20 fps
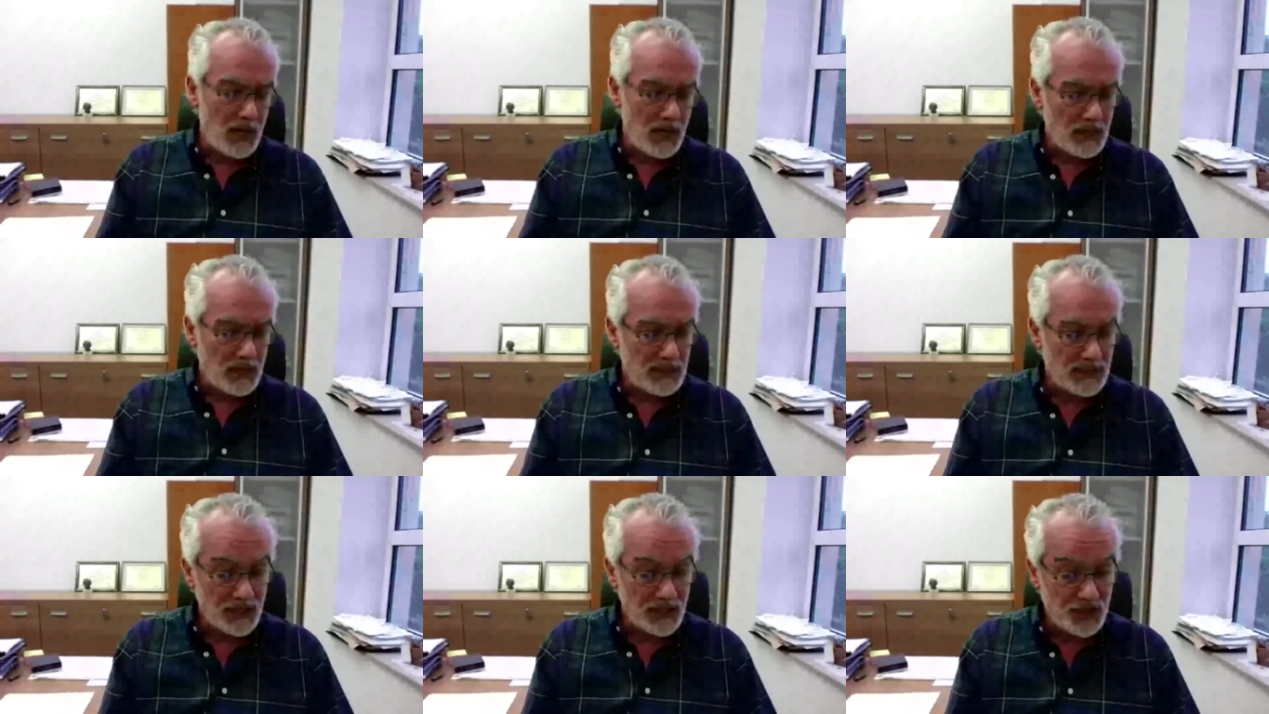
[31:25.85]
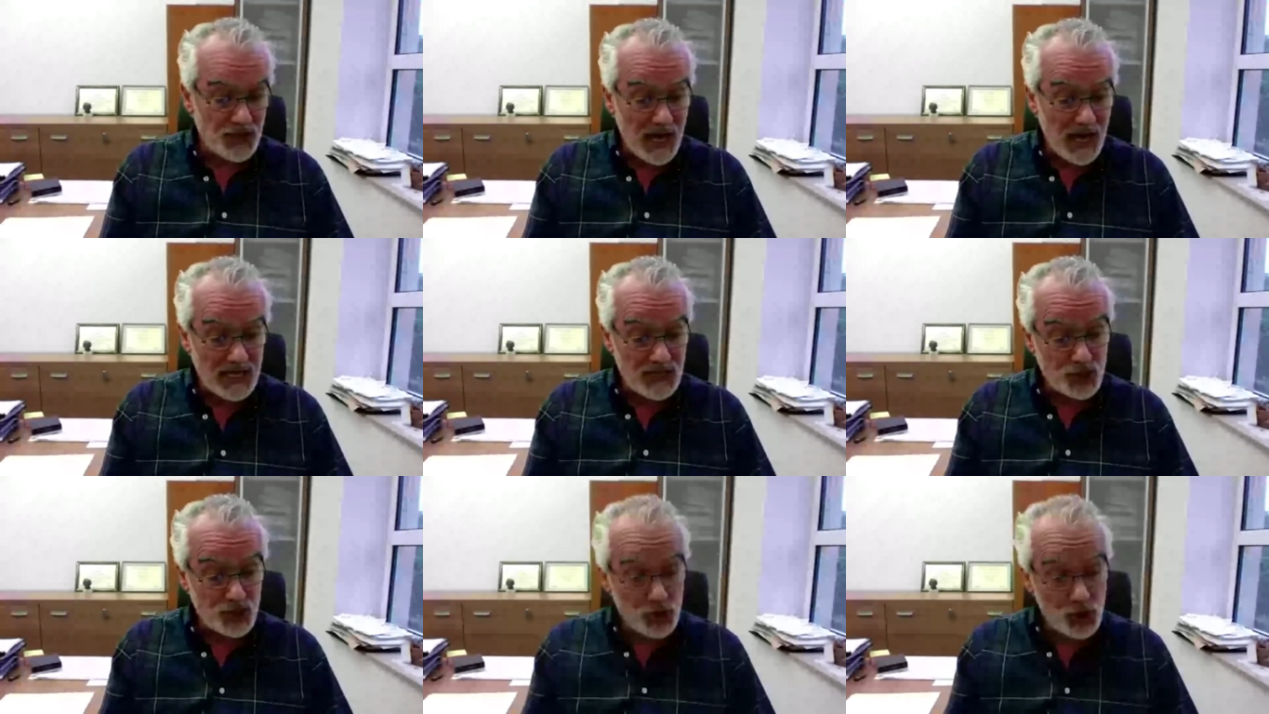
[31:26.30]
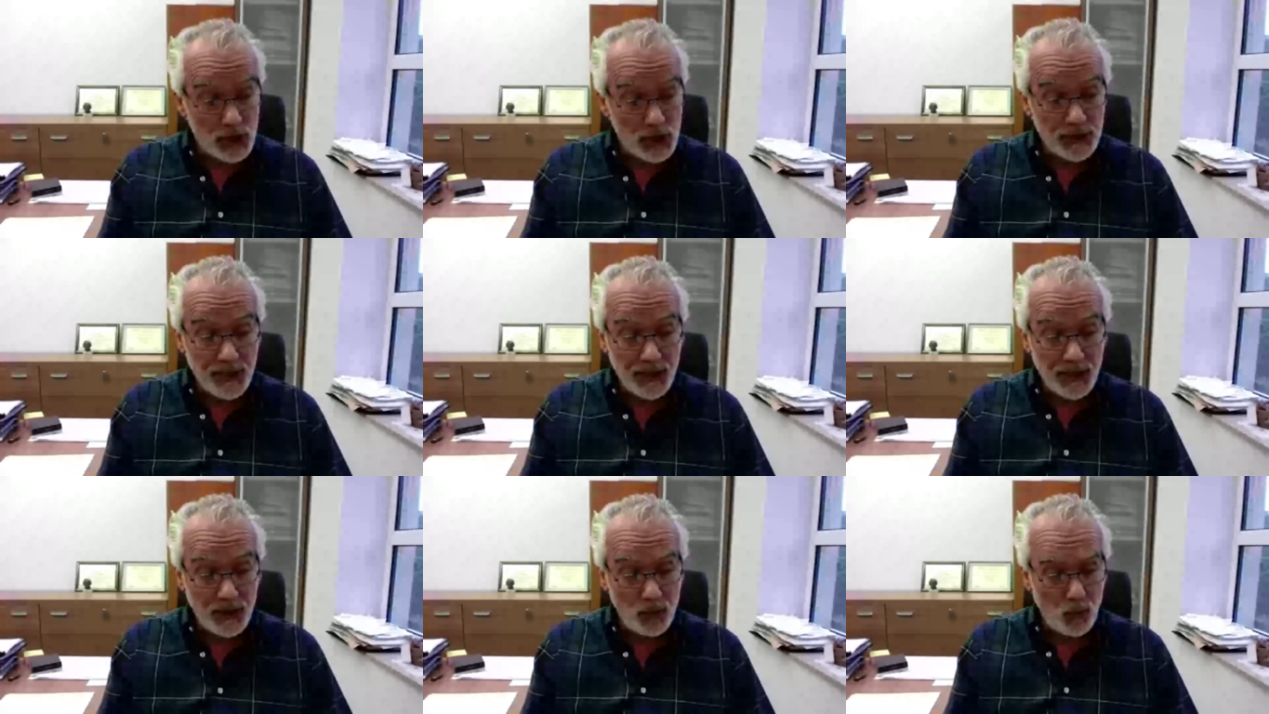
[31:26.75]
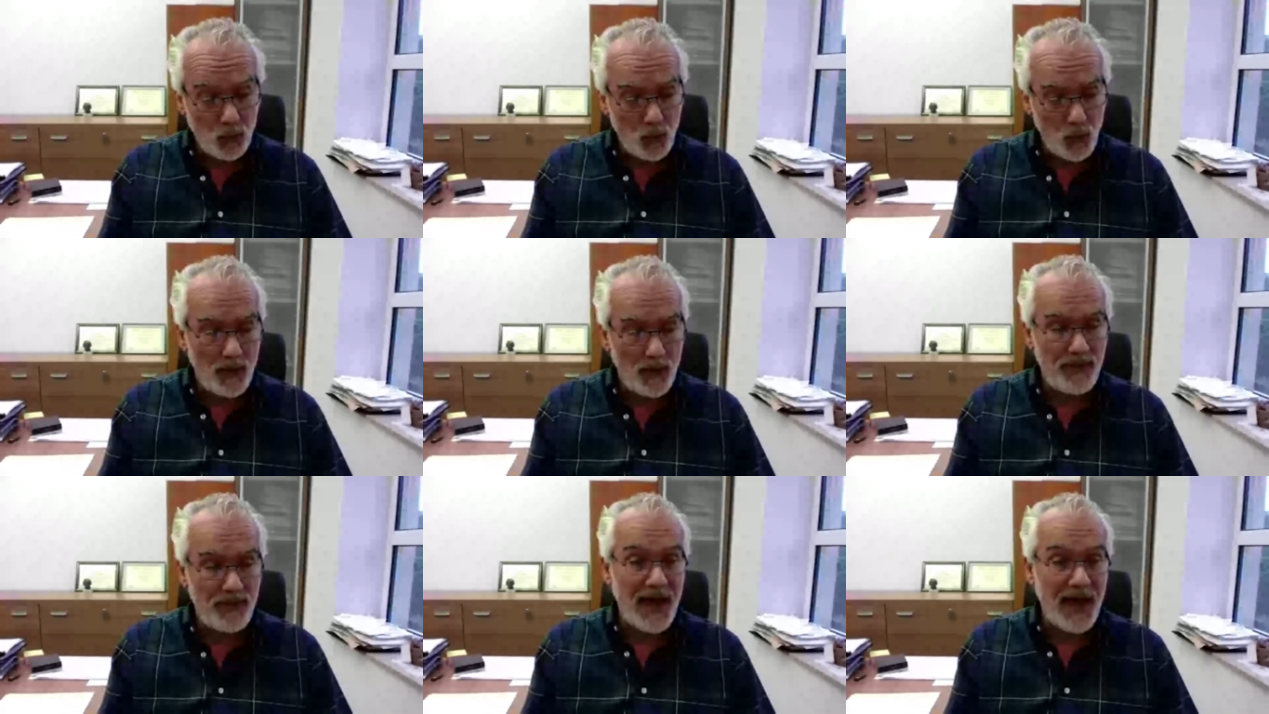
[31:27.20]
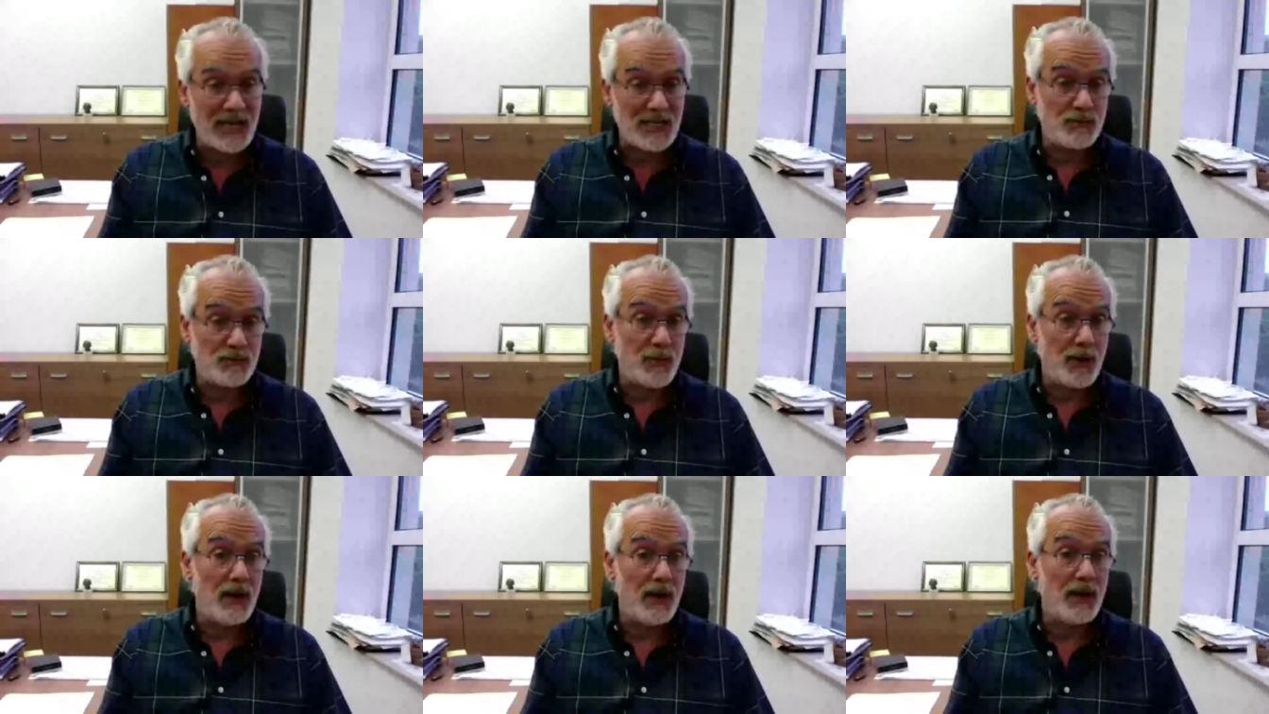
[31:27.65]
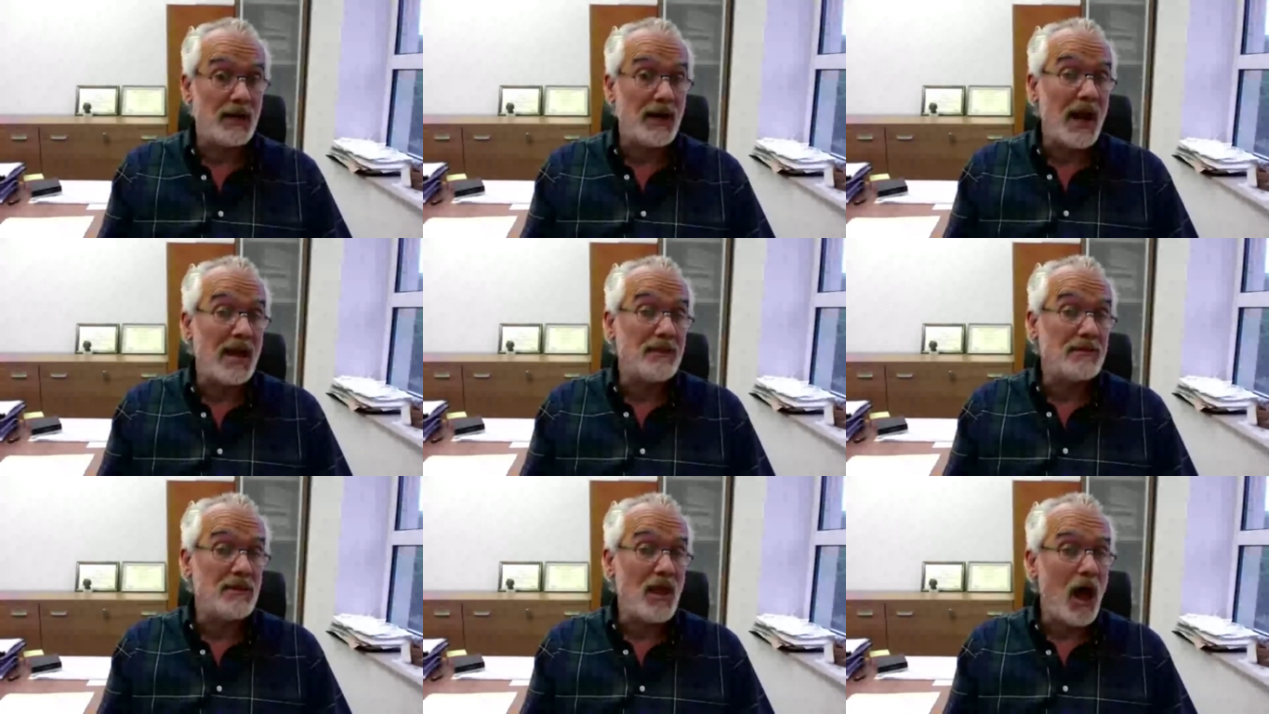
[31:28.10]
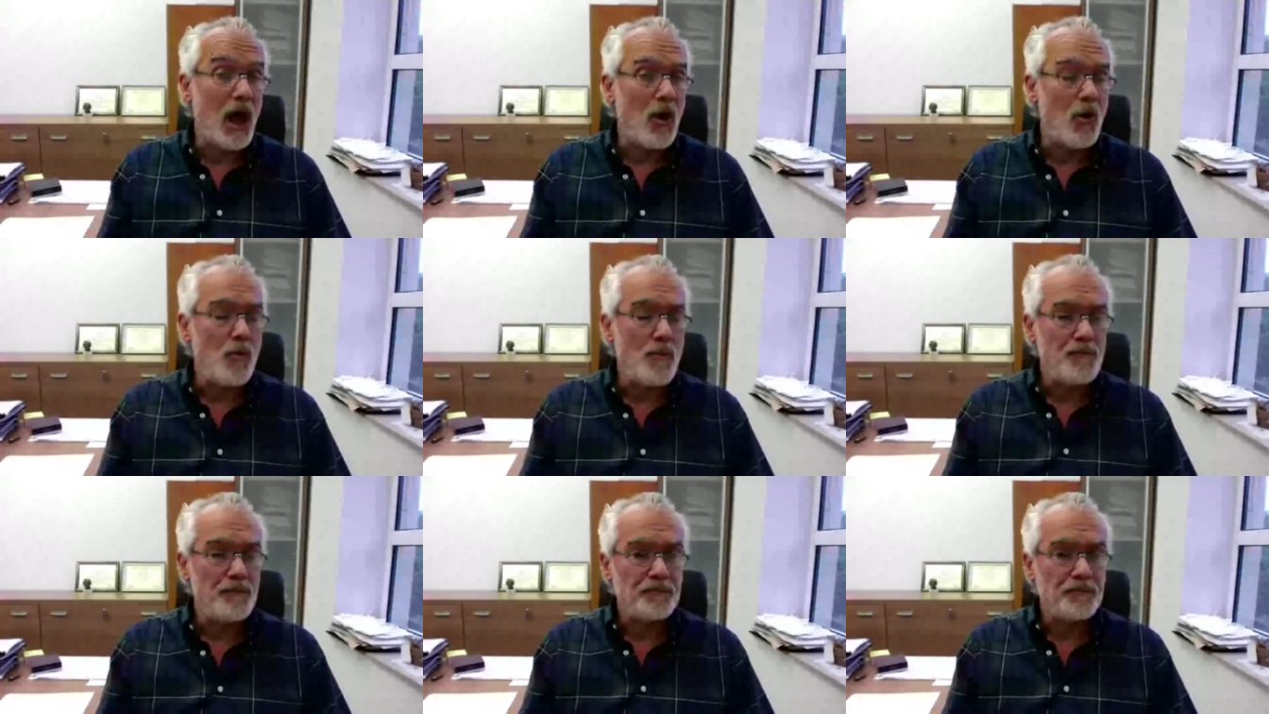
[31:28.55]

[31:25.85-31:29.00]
such as children with asthma? Right now,